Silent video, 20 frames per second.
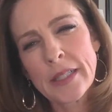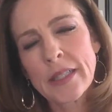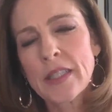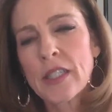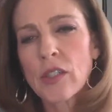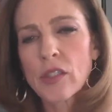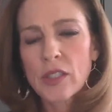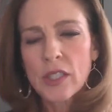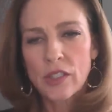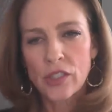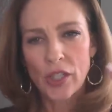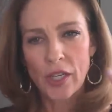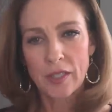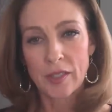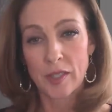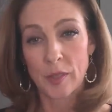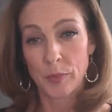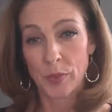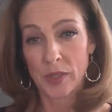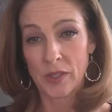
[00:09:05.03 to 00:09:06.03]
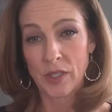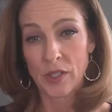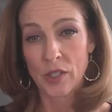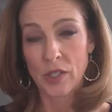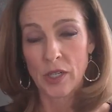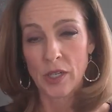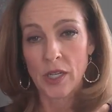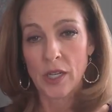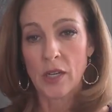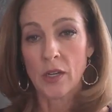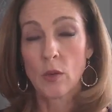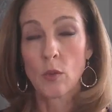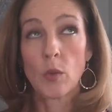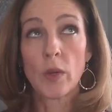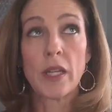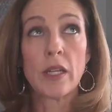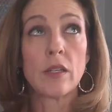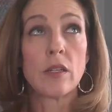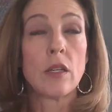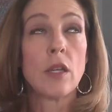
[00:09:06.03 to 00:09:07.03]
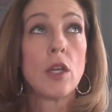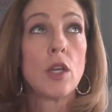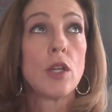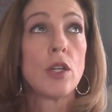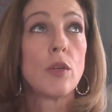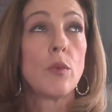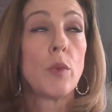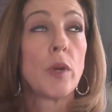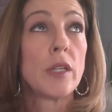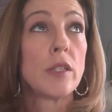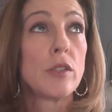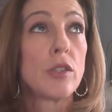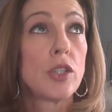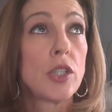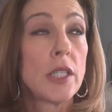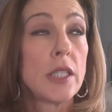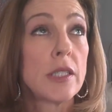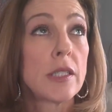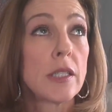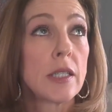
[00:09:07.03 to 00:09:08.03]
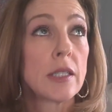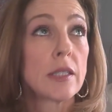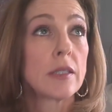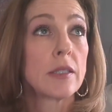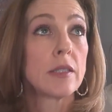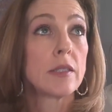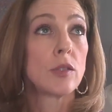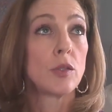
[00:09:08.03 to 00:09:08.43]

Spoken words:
There's a juxtaposition here. When Jesus,